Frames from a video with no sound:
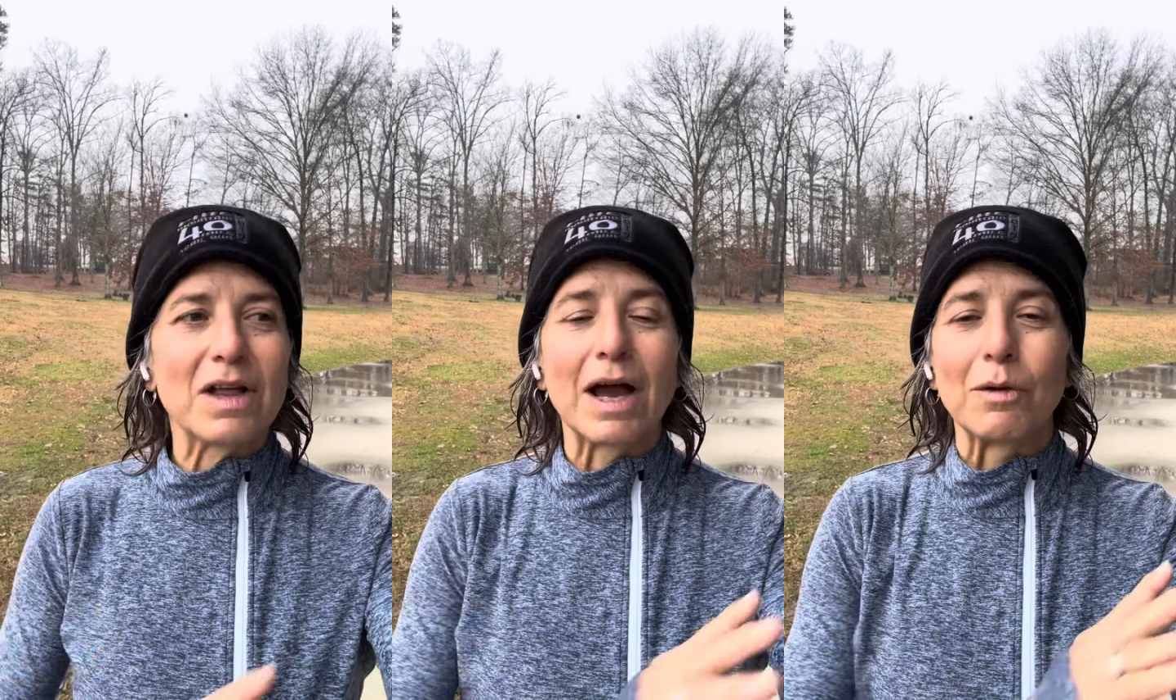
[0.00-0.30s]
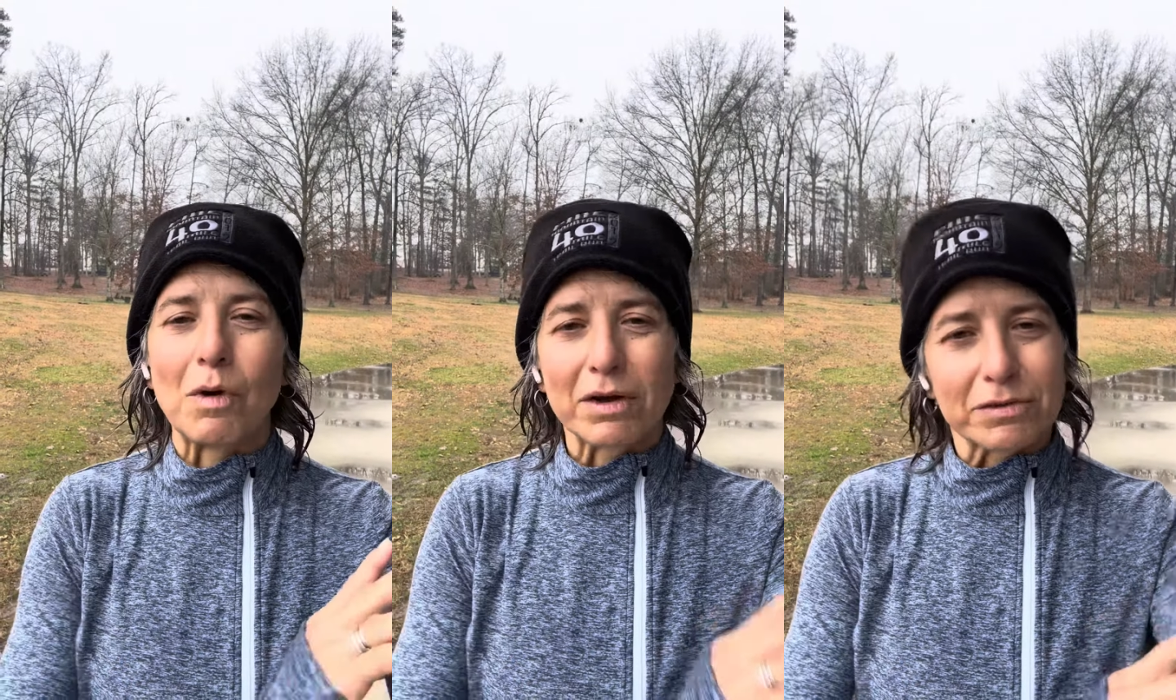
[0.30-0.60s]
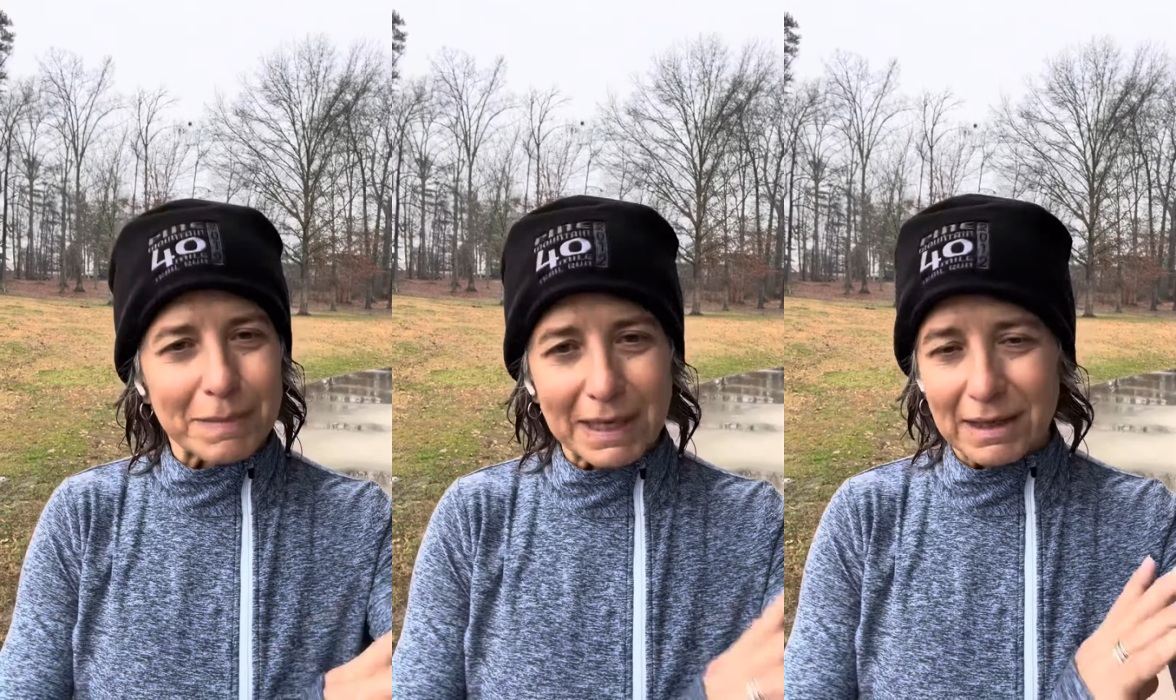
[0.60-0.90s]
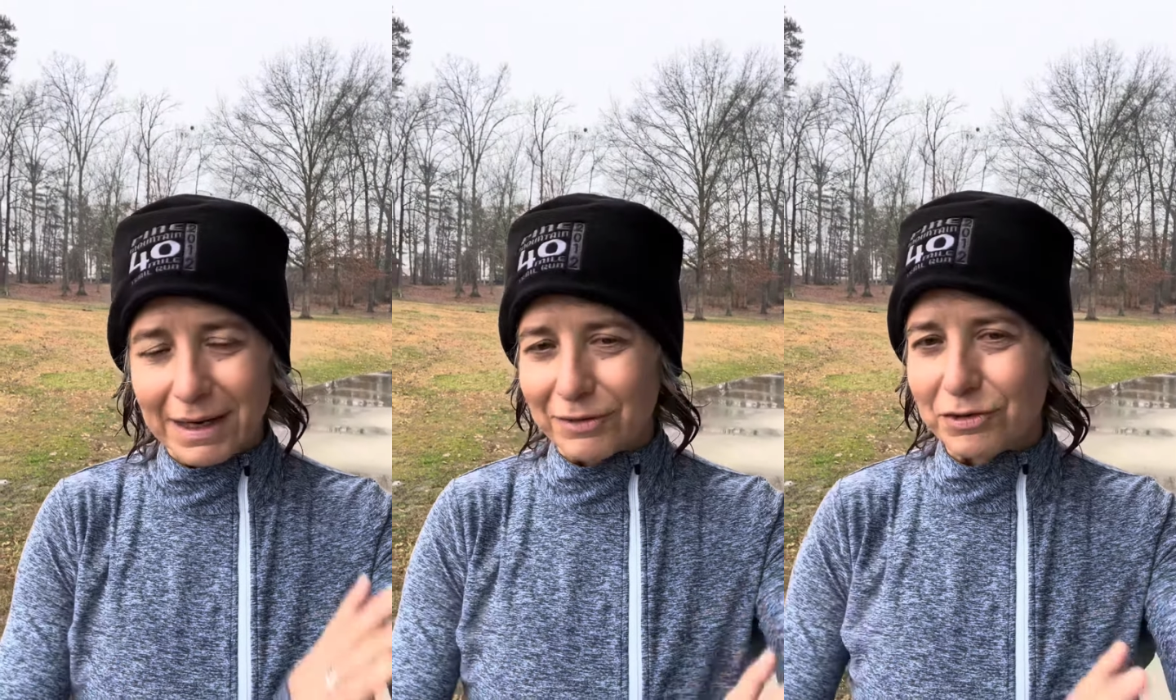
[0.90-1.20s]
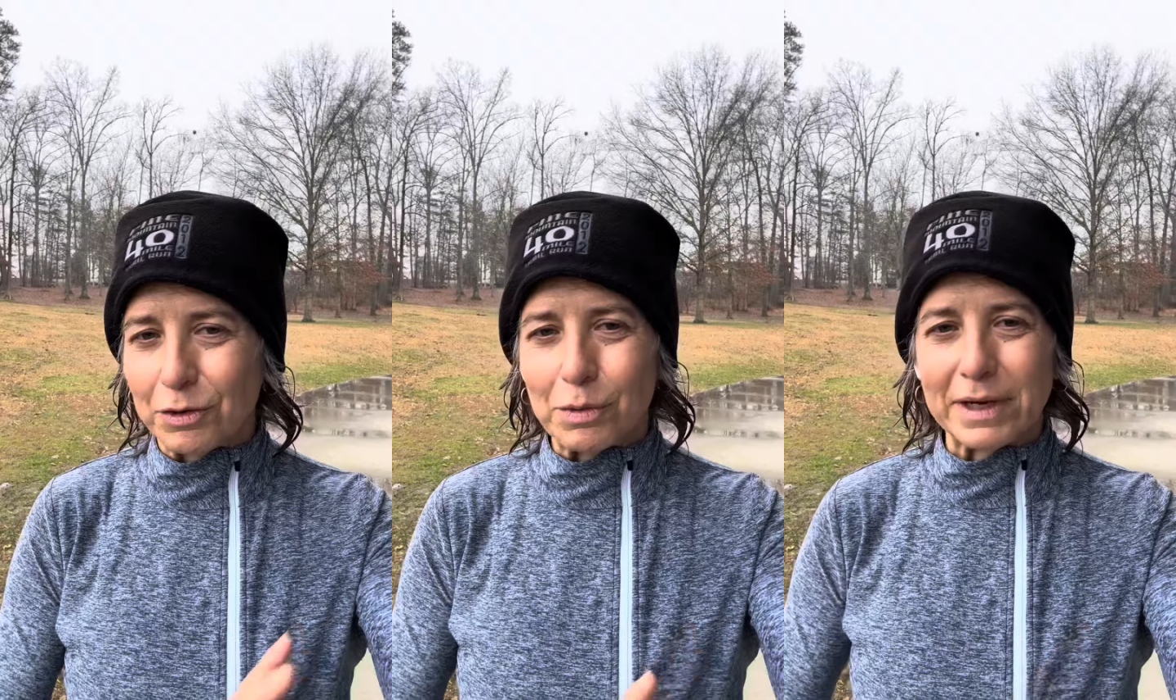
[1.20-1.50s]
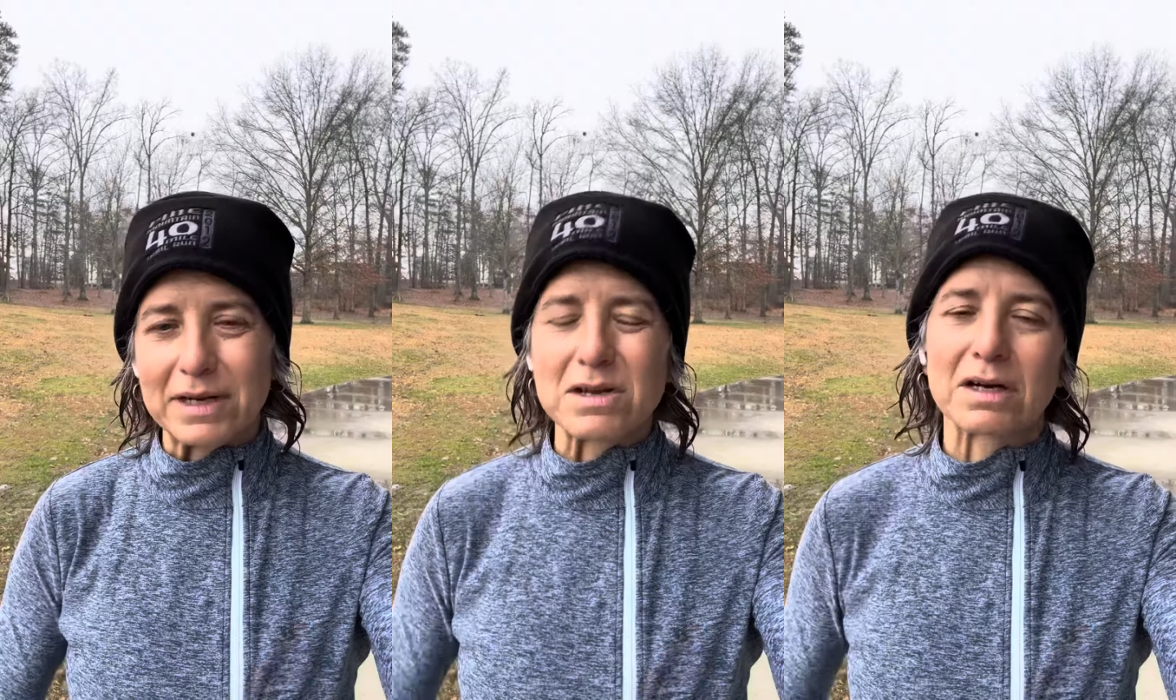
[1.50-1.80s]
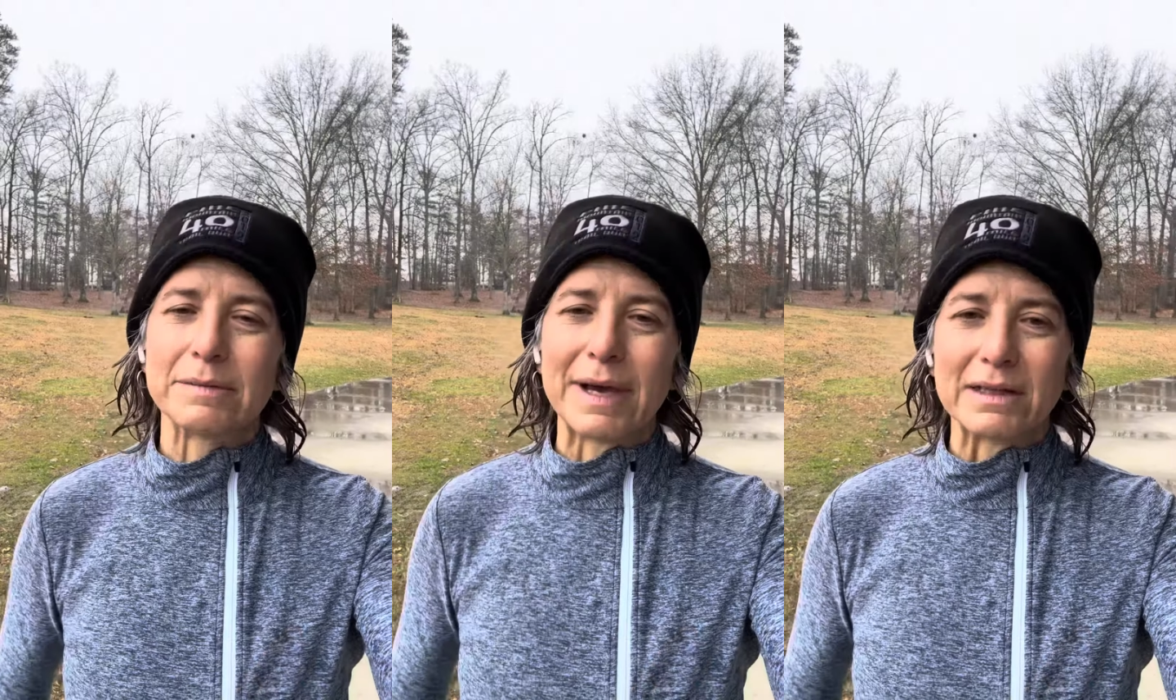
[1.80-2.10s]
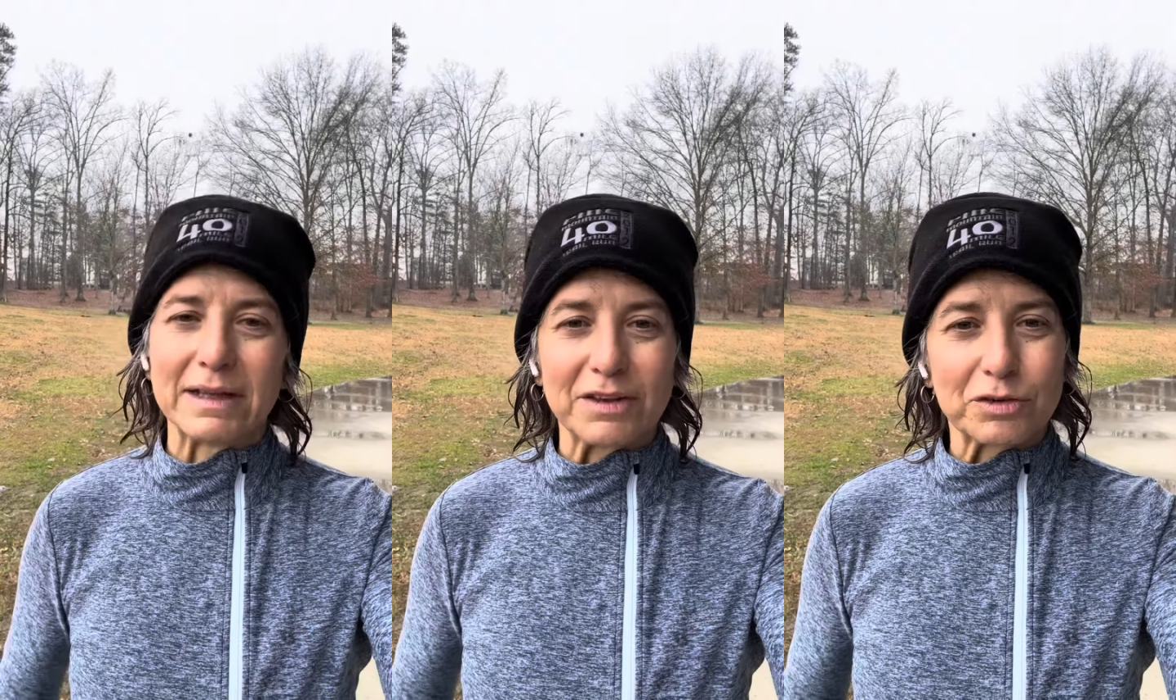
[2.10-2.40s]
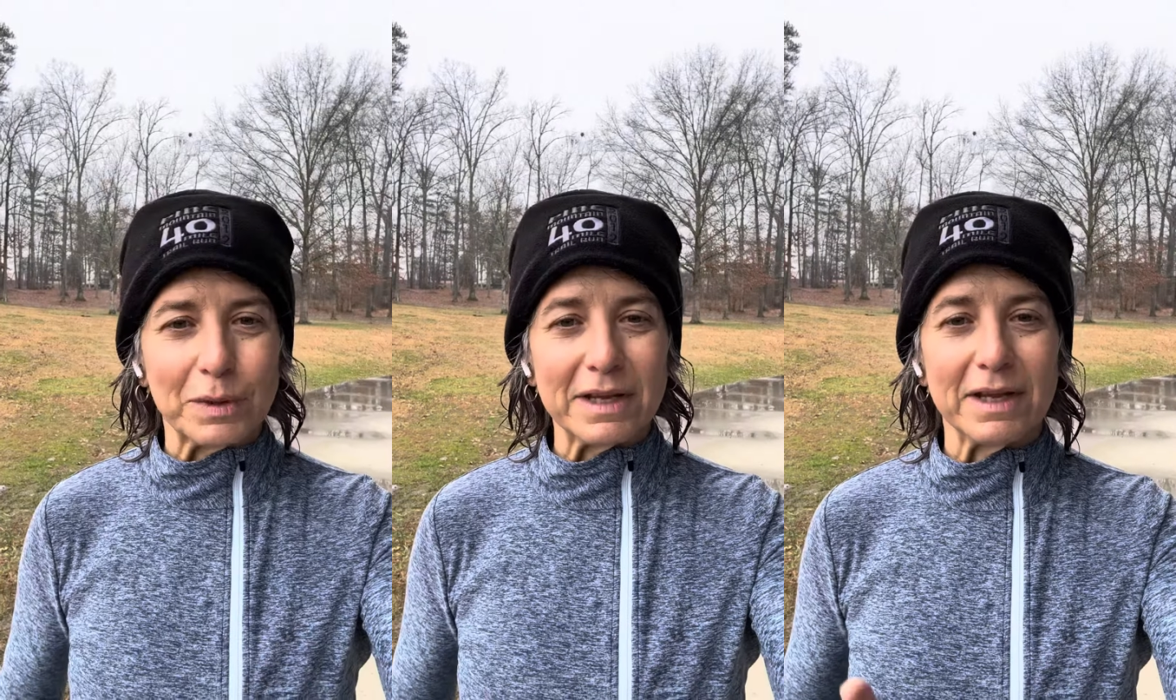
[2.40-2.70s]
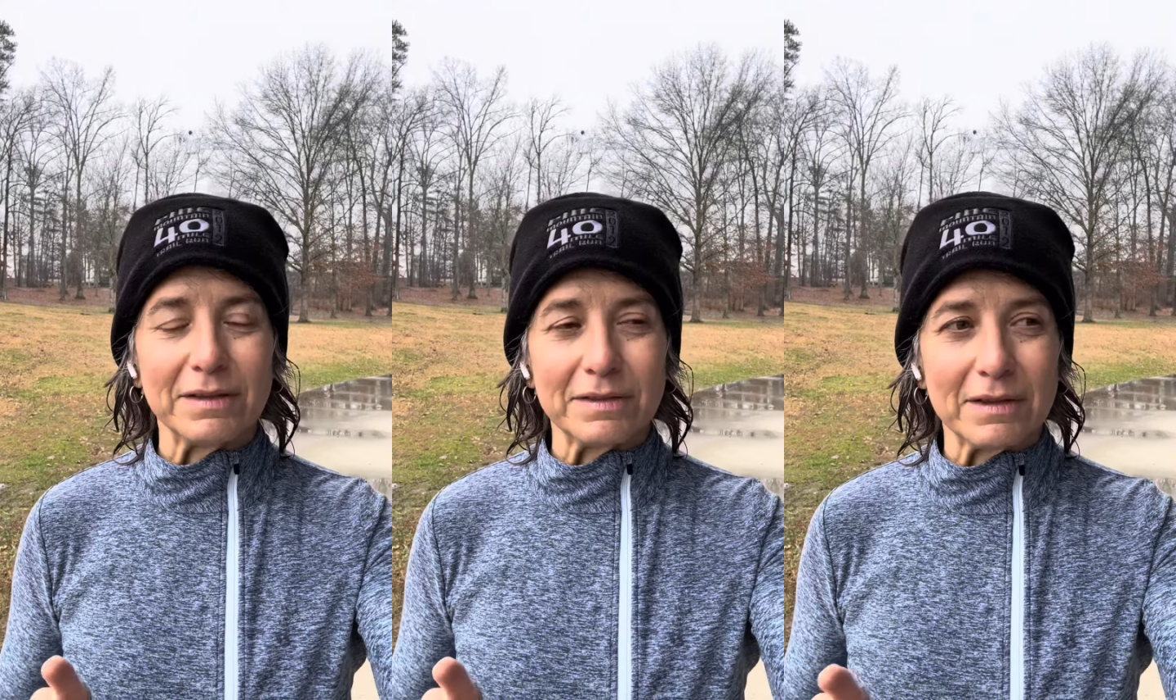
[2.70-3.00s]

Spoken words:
I walk my clients through what I talked about last week in